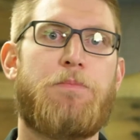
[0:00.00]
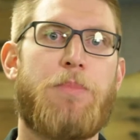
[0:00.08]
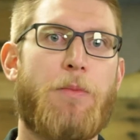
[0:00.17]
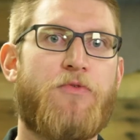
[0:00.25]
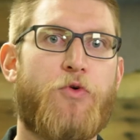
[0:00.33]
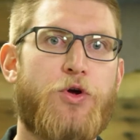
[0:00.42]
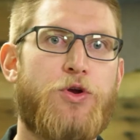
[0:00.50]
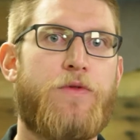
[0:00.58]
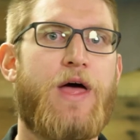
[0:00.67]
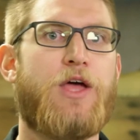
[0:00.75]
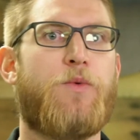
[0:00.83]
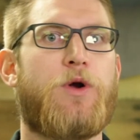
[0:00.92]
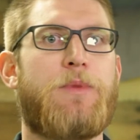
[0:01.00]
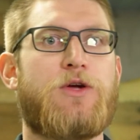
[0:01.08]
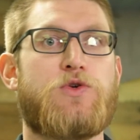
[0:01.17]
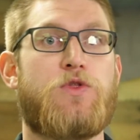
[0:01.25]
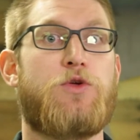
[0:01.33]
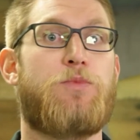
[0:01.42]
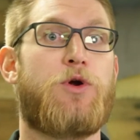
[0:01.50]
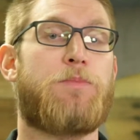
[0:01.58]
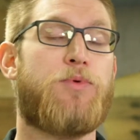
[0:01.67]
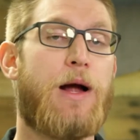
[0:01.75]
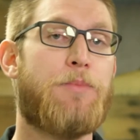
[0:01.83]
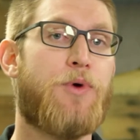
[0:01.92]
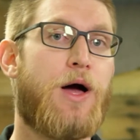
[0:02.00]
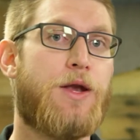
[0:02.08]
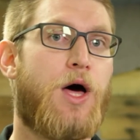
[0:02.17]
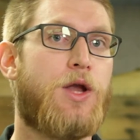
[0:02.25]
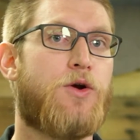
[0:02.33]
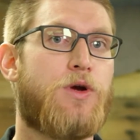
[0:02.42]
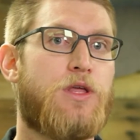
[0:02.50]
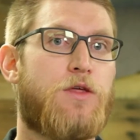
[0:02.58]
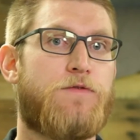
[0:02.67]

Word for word: But before you do that, you want to make sure that you put a prop rod underneath